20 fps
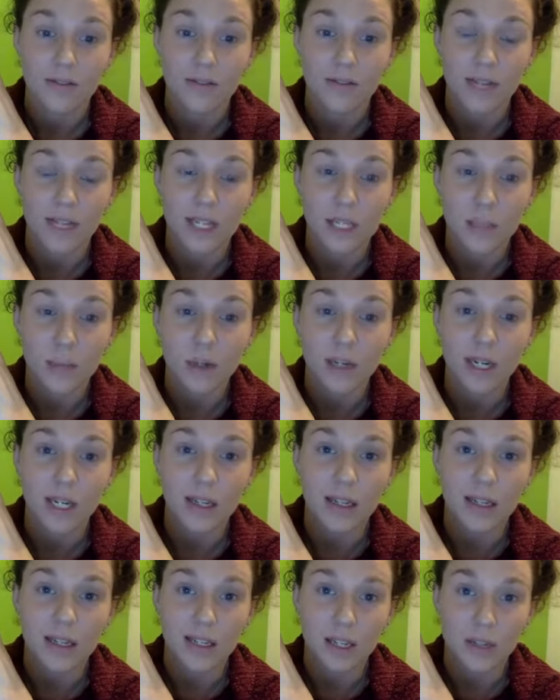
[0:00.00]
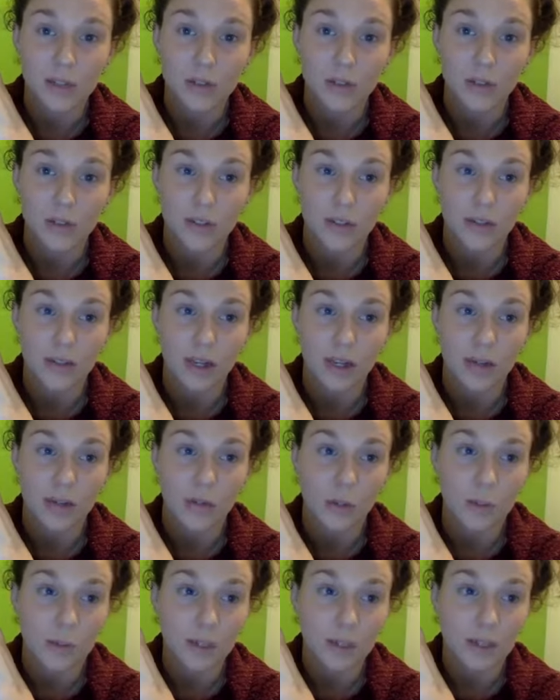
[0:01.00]
exploiting children and
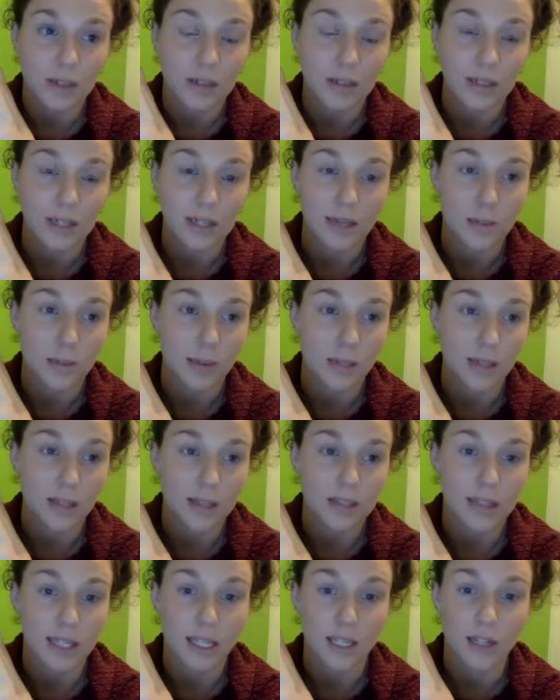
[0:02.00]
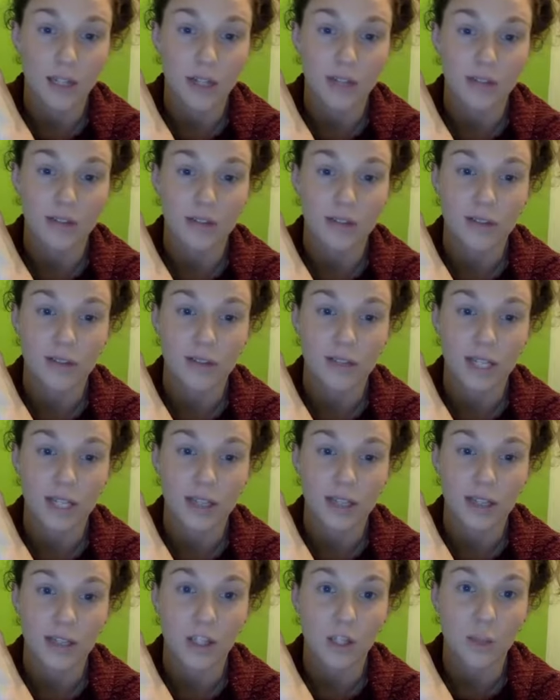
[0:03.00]
women and boys and girls in
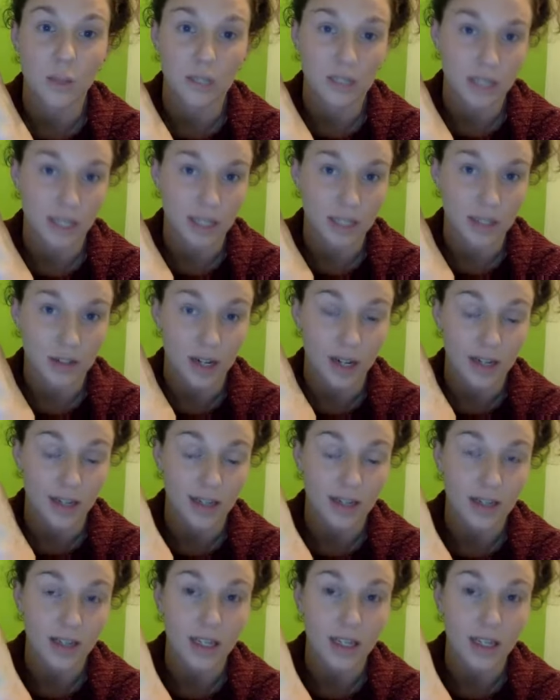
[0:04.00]
the human sex trade,